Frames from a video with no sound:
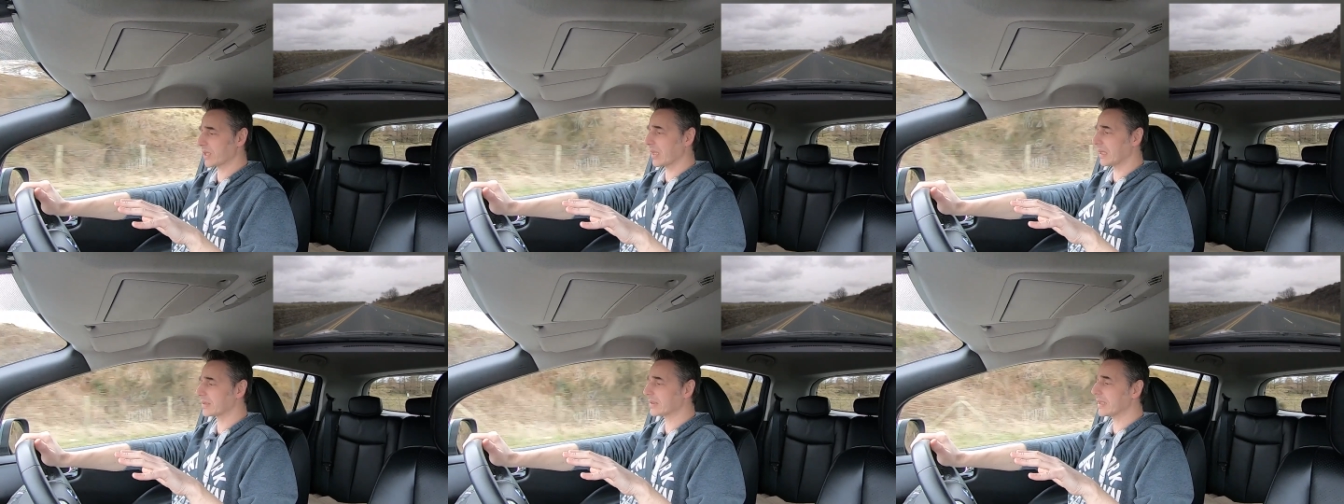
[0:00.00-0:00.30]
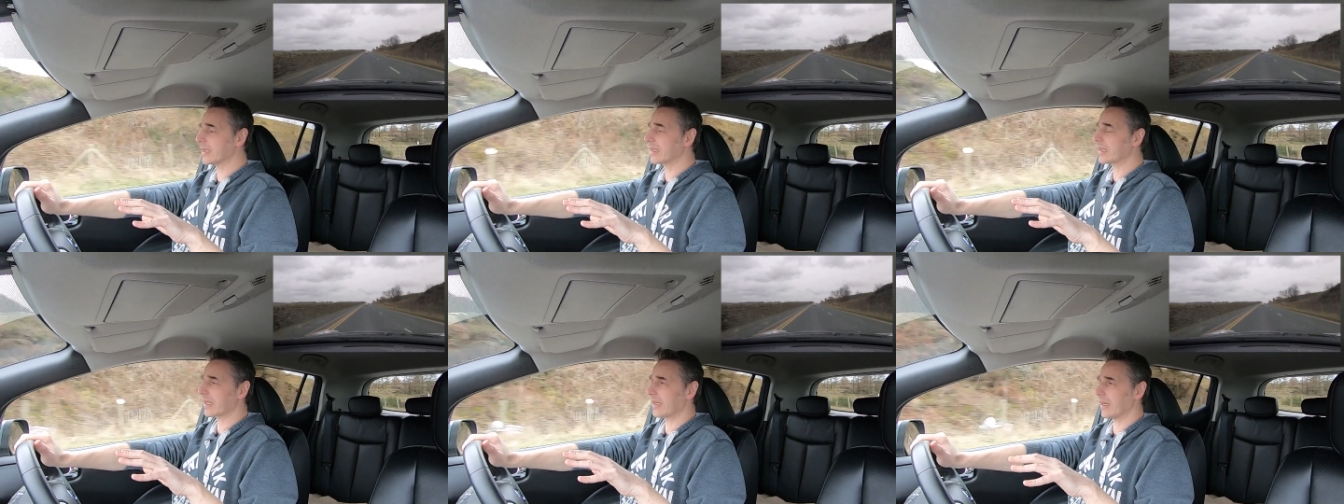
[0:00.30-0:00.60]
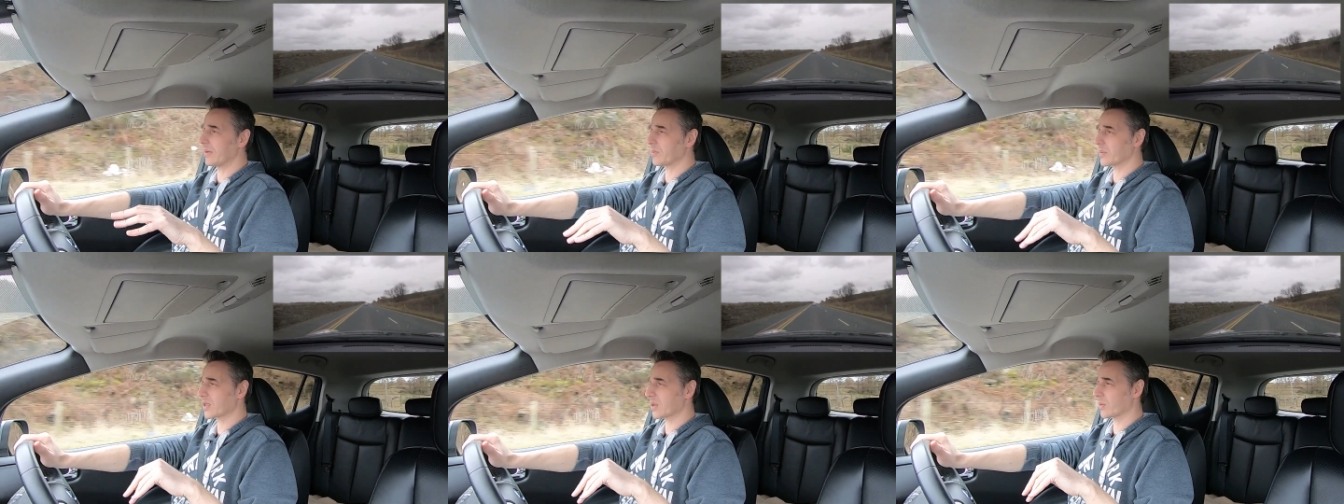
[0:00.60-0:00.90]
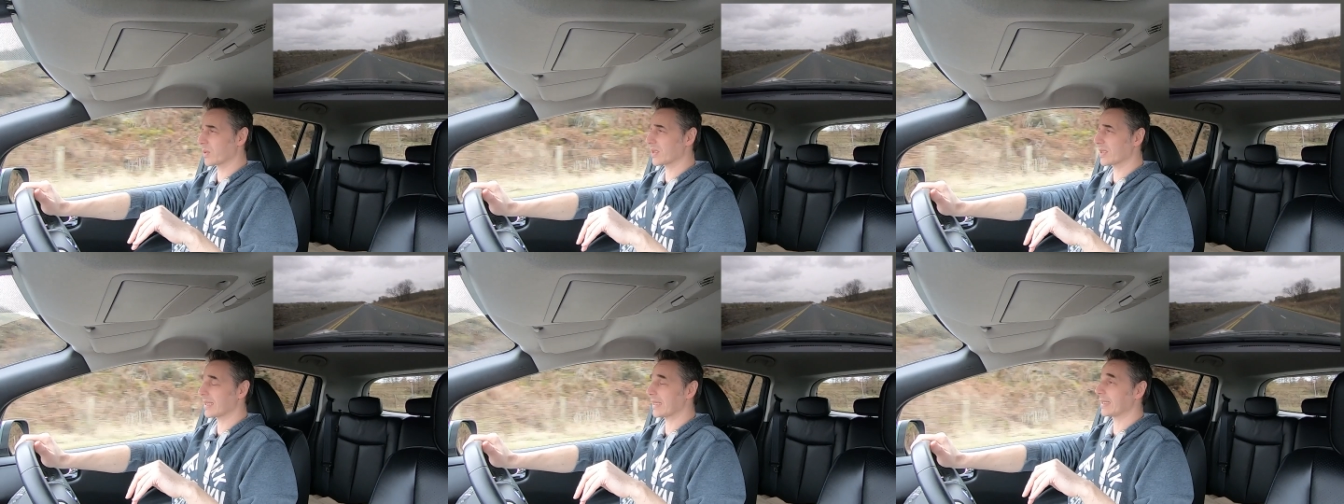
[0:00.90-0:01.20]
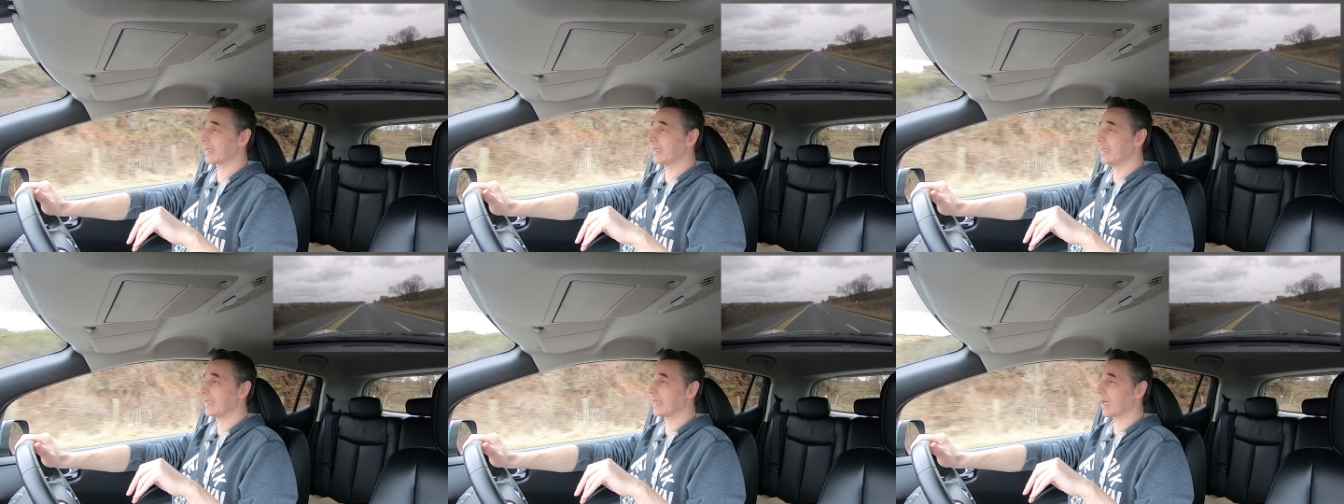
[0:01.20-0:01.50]
I think. Yep, so we're
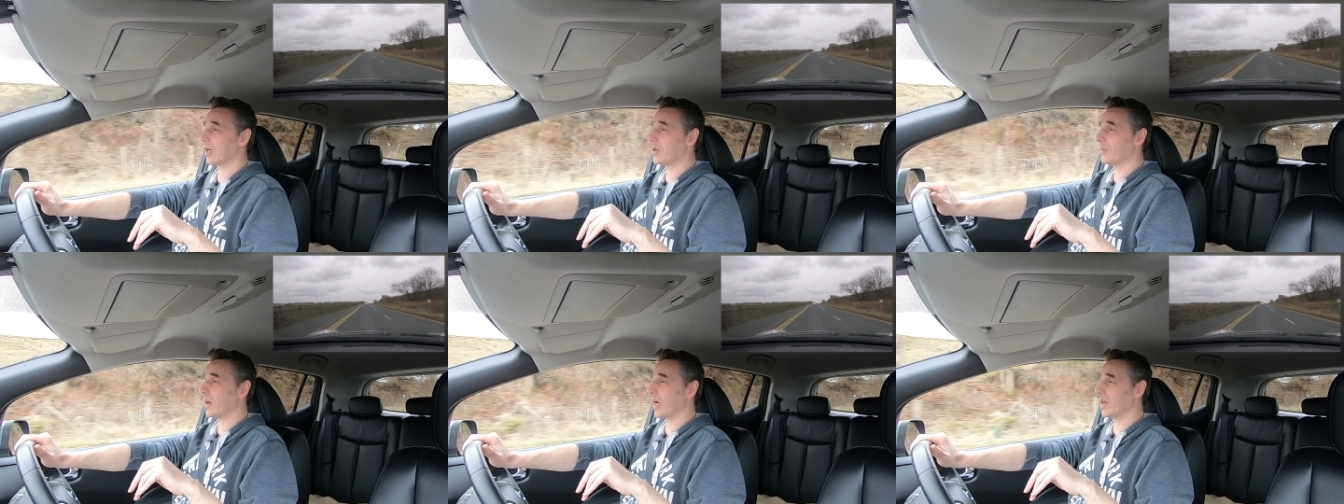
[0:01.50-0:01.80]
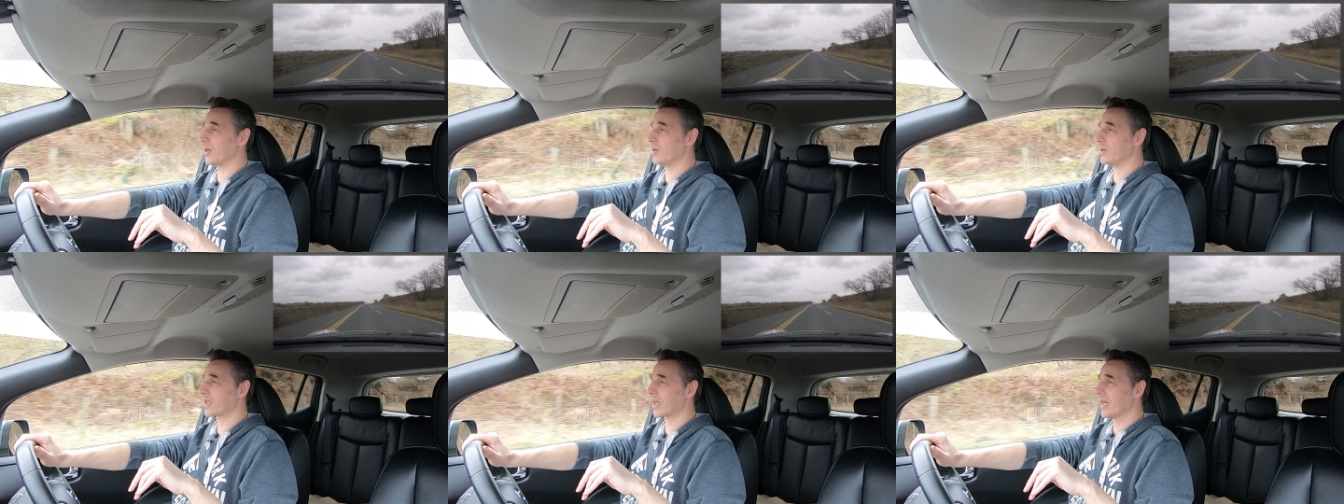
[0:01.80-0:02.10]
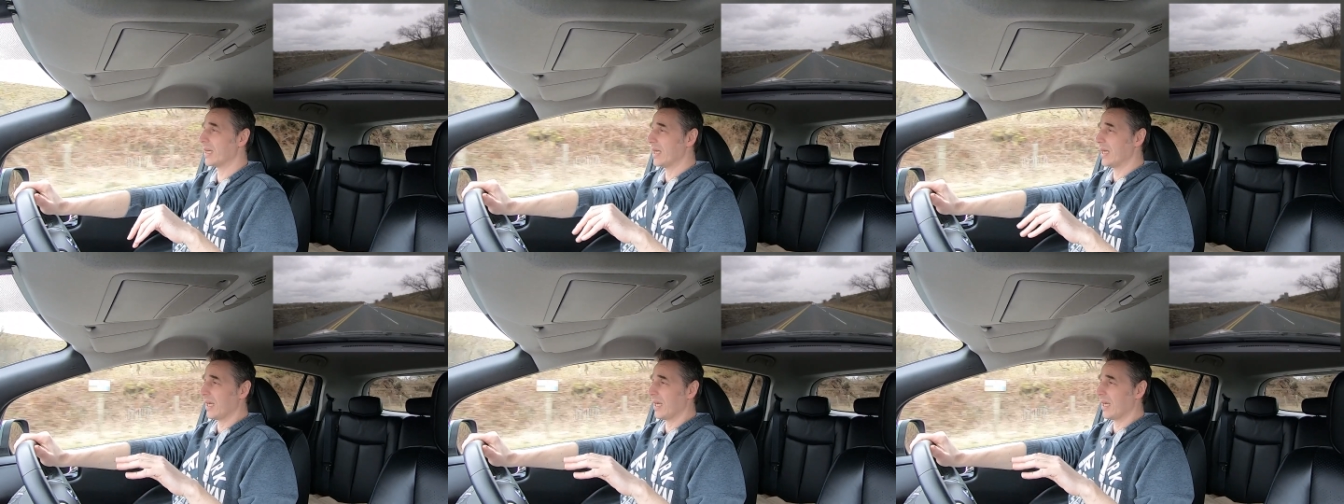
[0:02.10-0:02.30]
still in eco mode.